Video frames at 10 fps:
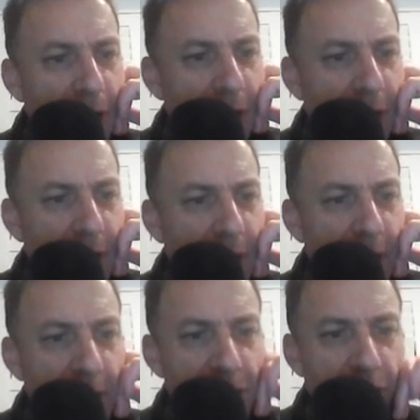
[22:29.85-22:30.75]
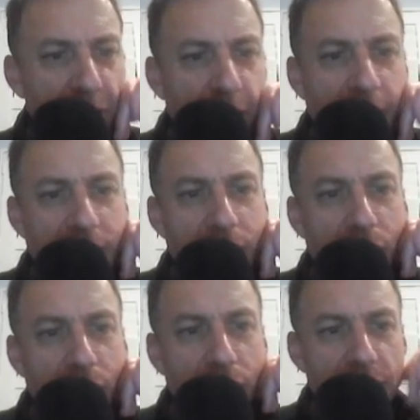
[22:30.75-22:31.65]
He gets
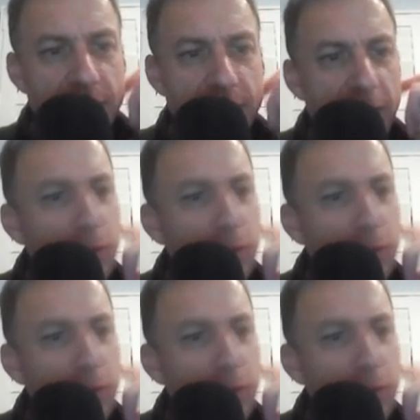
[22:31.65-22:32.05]
retinoids down,